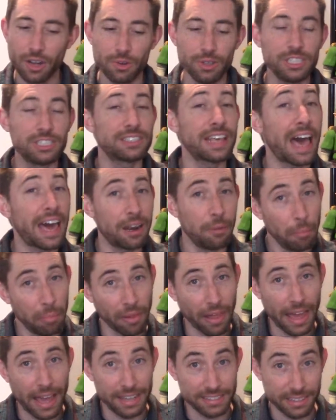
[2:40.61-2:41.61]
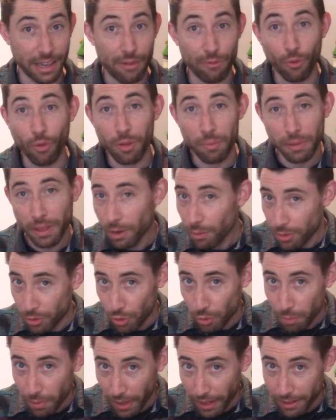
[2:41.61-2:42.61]
We just had a blast. And I've only played it with
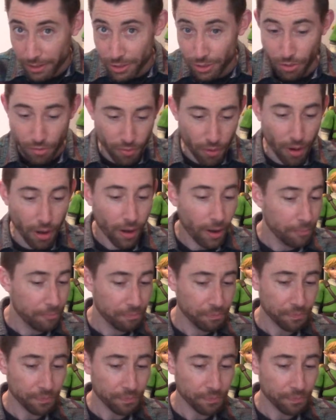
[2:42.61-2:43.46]
2 players so far.